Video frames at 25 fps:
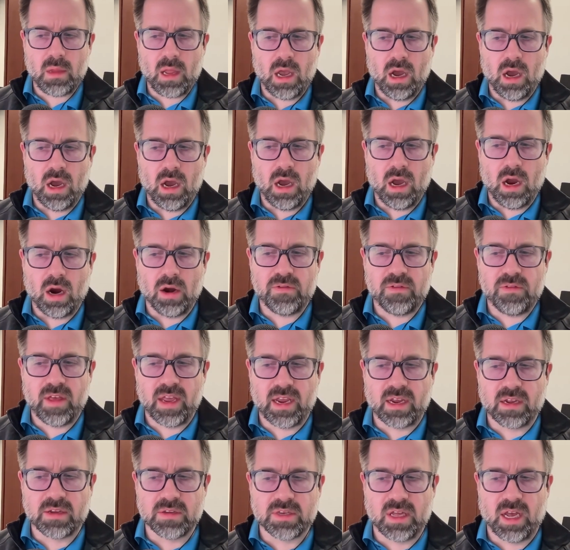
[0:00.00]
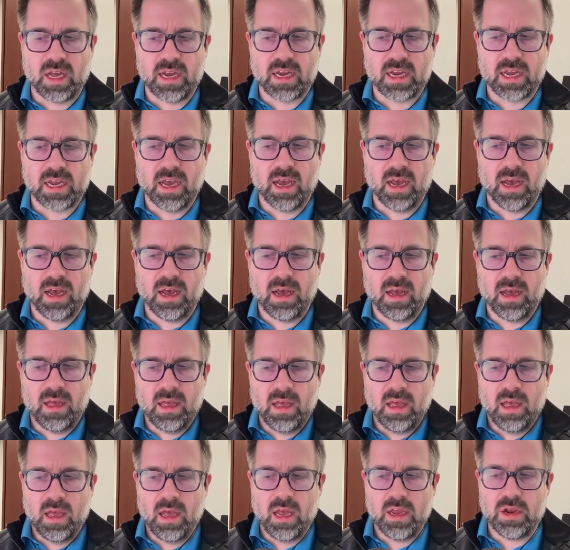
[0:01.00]
are things like
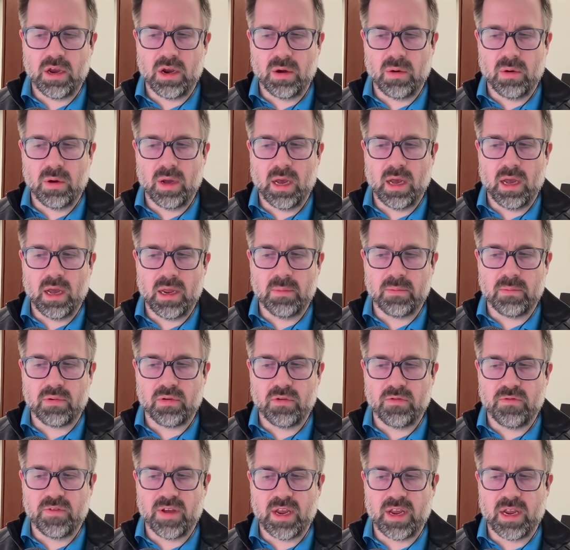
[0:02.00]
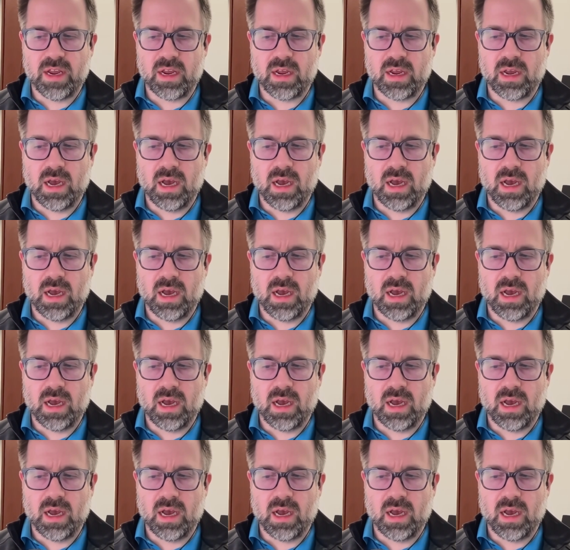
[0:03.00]
improving